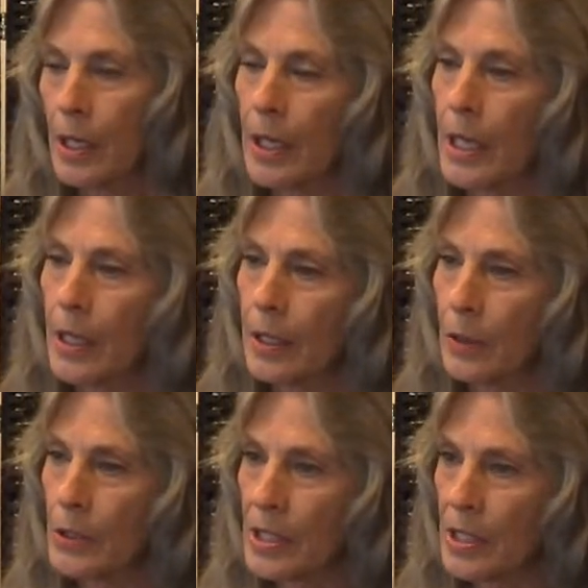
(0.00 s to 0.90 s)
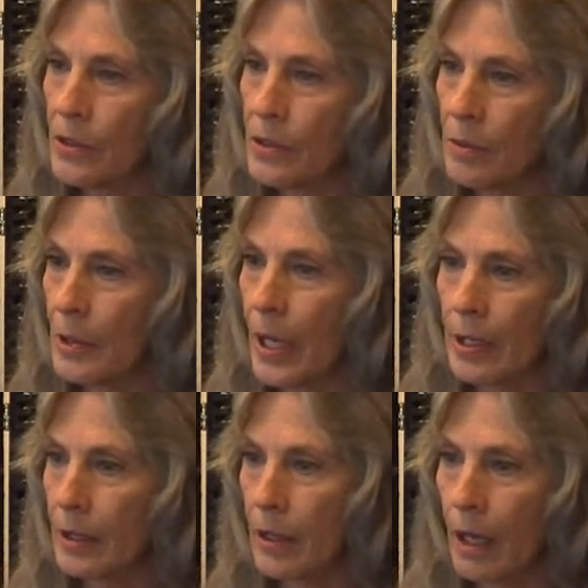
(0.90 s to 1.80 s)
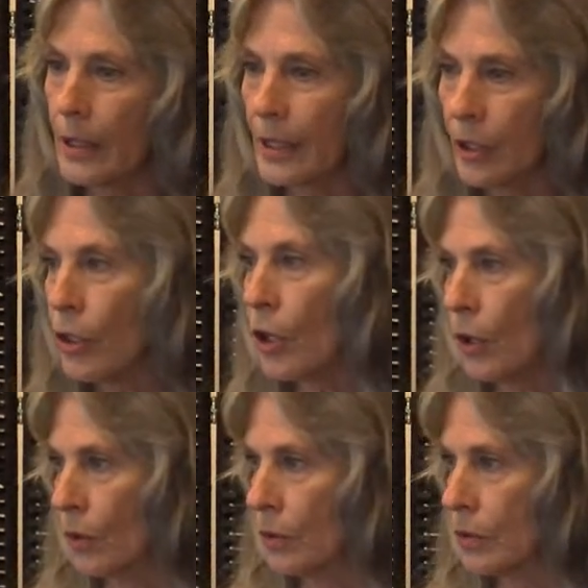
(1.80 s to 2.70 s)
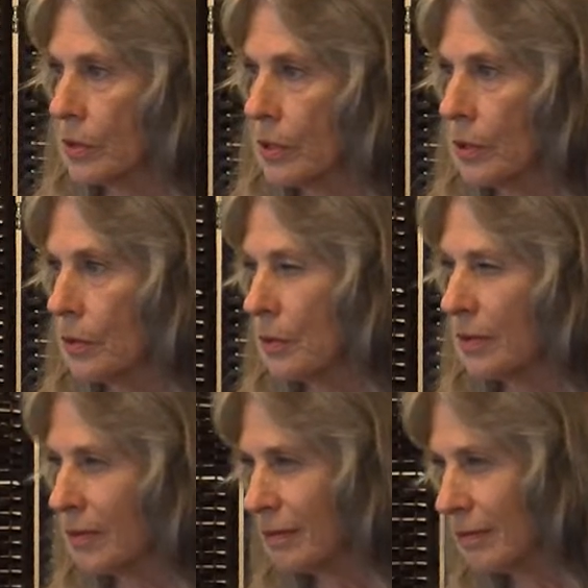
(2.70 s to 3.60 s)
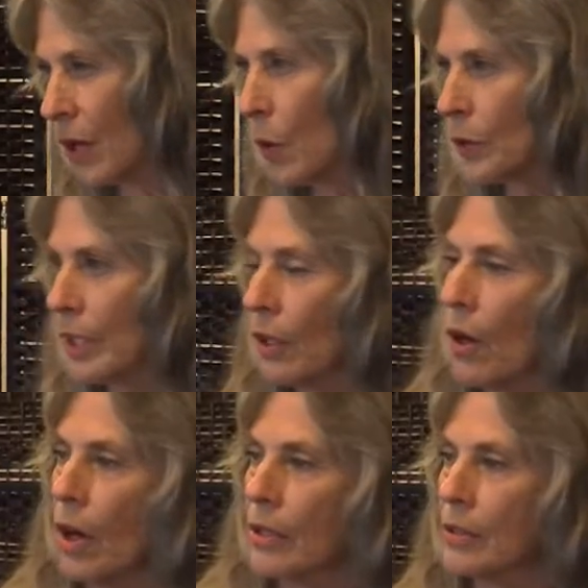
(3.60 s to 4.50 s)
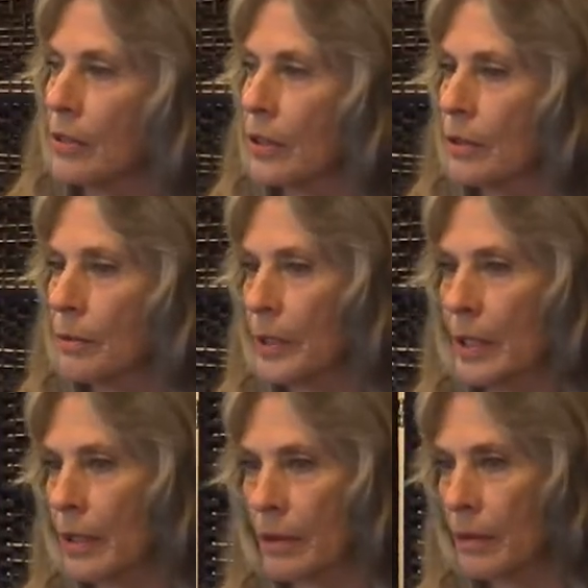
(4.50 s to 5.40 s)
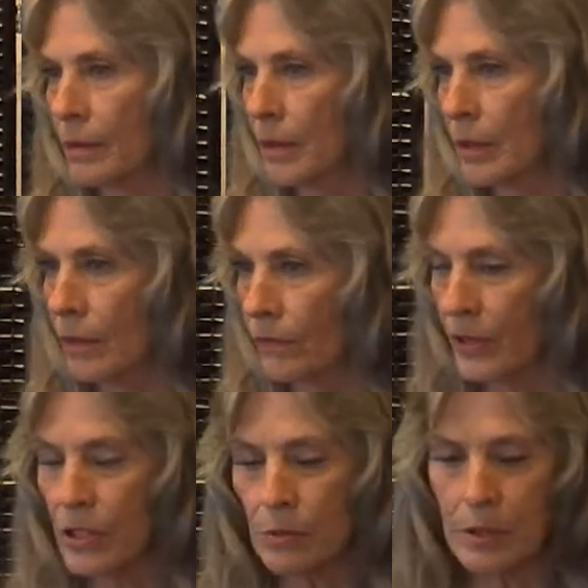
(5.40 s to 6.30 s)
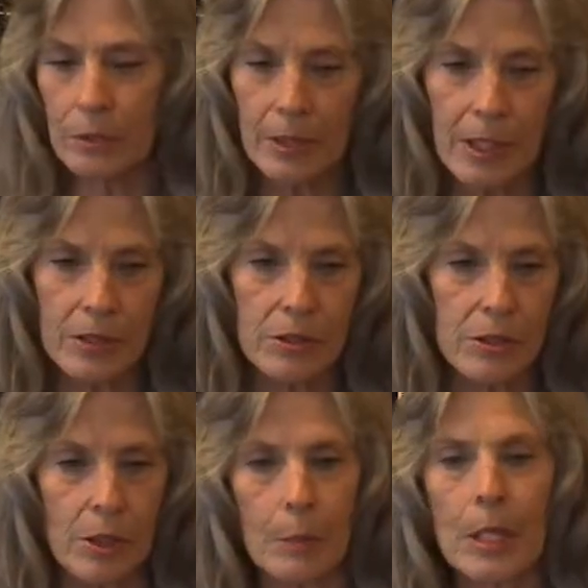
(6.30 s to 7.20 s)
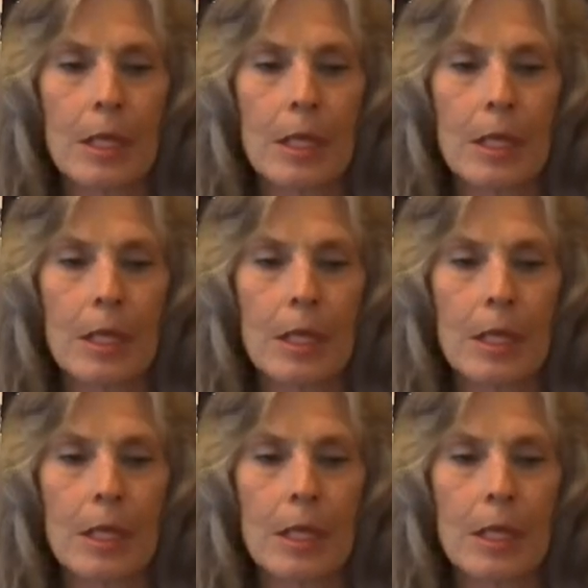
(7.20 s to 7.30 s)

and there was still some kind of not letting go, still holding on, couldn't be, you know, finished with the relationship.